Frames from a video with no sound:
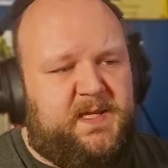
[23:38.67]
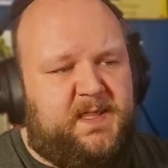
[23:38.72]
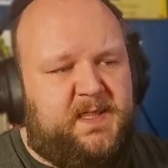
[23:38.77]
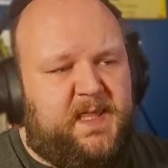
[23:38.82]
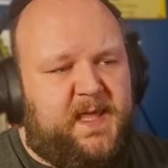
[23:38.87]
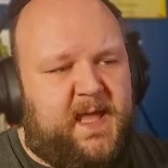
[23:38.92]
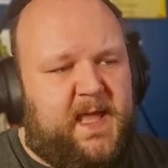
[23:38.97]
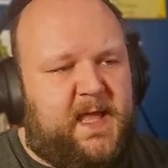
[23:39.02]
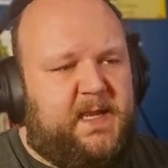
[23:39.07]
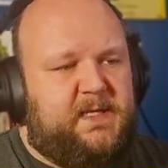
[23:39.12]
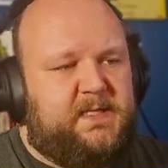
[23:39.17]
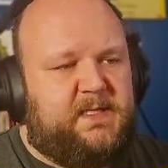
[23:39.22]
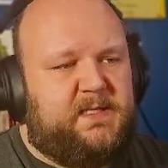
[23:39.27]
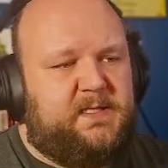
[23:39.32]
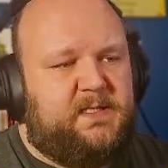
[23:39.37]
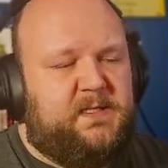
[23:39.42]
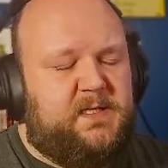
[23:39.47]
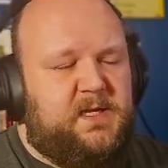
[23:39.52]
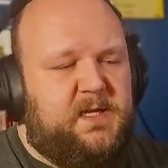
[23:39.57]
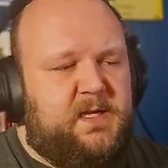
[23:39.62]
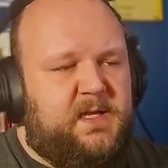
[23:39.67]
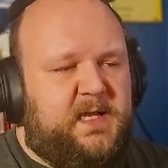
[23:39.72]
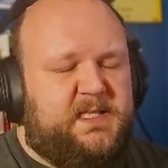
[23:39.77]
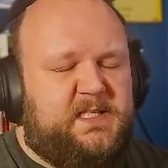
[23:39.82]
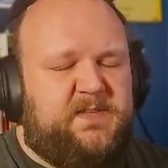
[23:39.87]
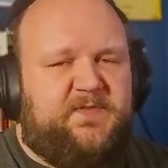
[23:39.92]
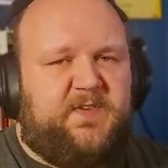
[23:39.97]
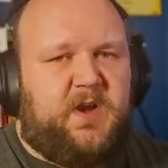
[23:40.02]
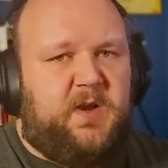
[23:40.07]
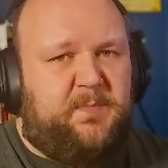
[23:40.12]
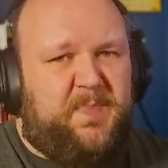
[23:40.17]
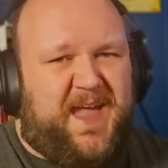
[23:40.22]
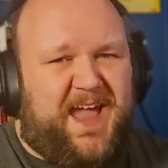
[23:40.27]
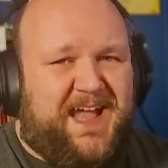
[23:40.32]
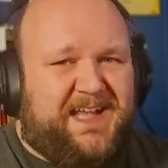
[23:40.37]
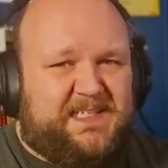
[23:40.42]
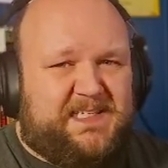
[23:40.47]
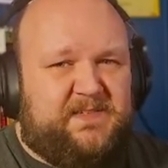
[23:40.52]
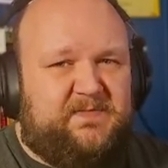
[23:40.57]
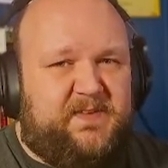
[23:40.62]
that it's a very
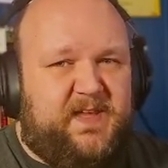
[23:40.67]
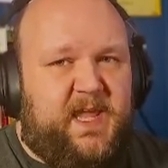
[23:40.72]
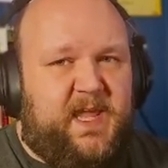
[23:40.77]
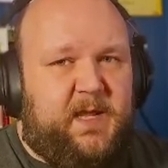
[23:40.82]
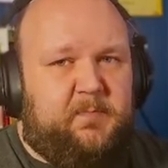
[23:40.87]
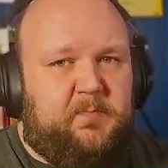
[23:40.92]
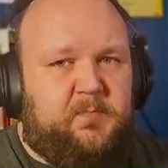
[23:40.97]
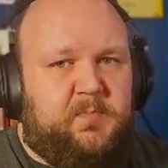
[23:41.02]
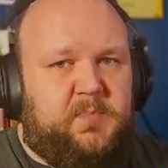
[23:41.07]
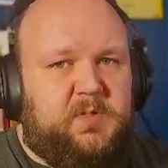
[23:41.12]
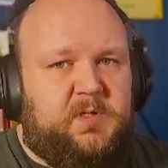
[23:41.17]
passive game.